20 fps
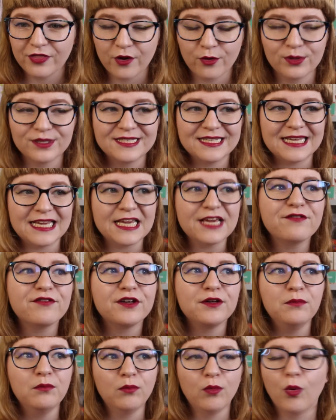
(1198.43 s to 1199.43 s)
There was
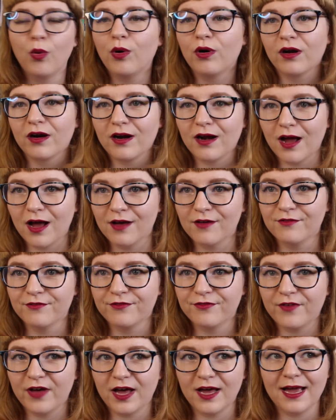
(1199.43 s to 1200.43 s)
even more
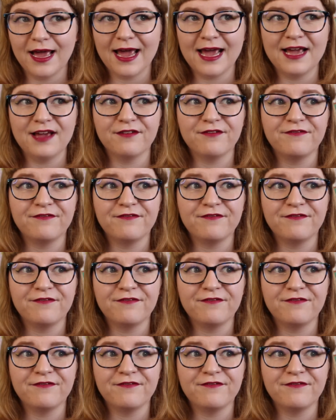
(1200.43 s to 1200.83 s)
of a